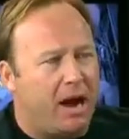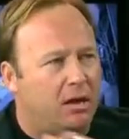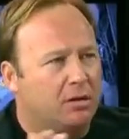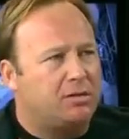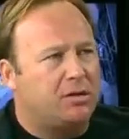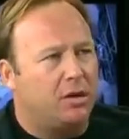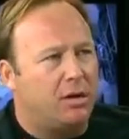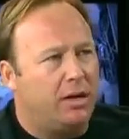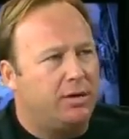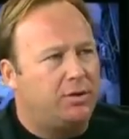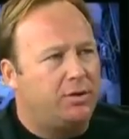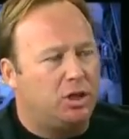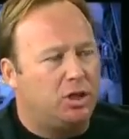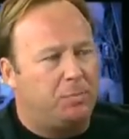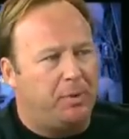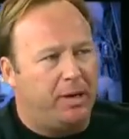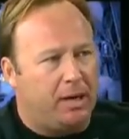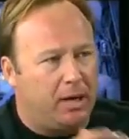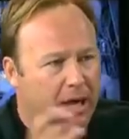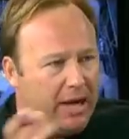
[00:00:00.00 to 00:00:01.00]
counts on us
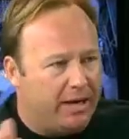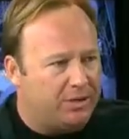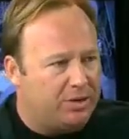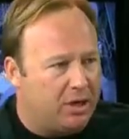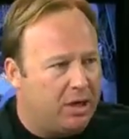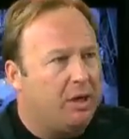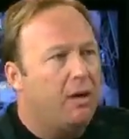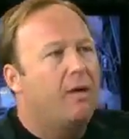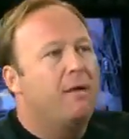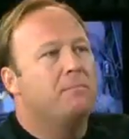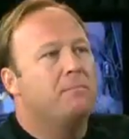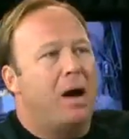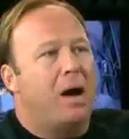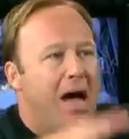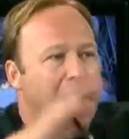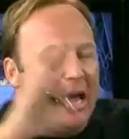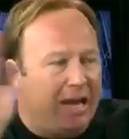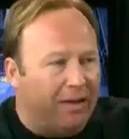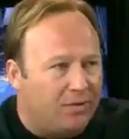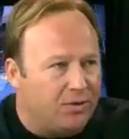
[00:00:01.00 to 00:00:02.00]
just being lazy,
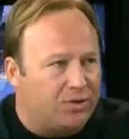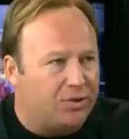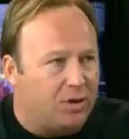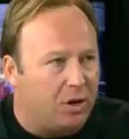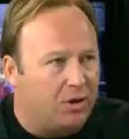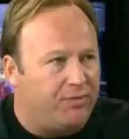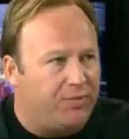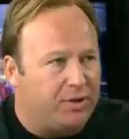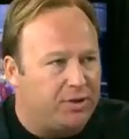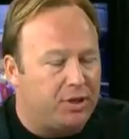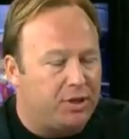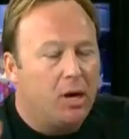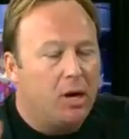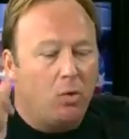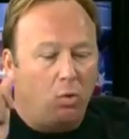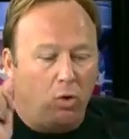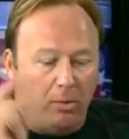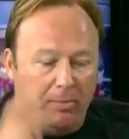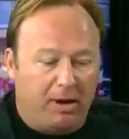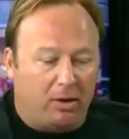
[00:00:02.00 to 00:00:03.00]
buying the surface.
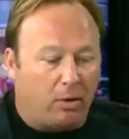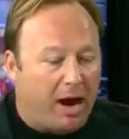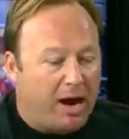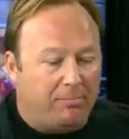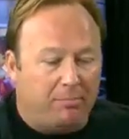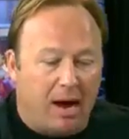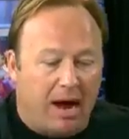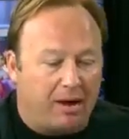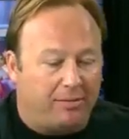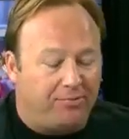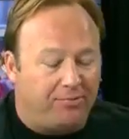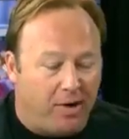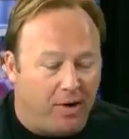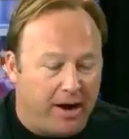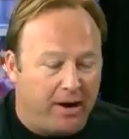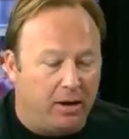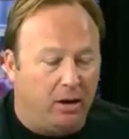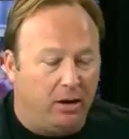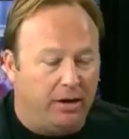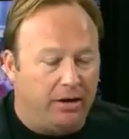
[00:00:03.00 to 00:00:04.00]
We'll be right back.
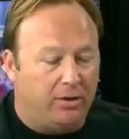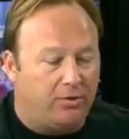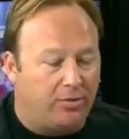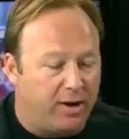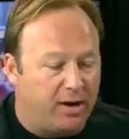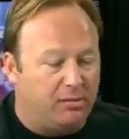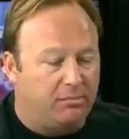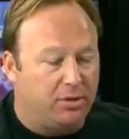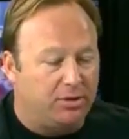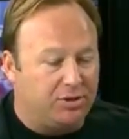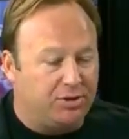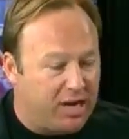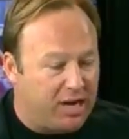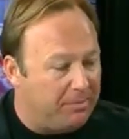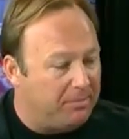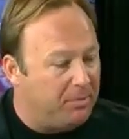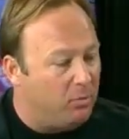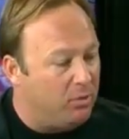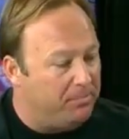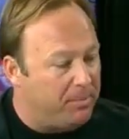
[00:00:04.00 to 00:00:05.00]
Final incredible
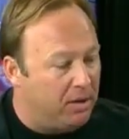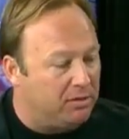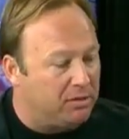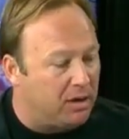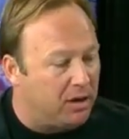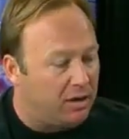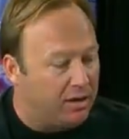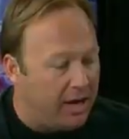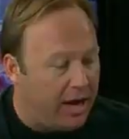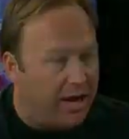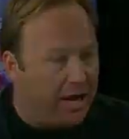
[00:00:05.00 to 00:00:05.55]
segment with both our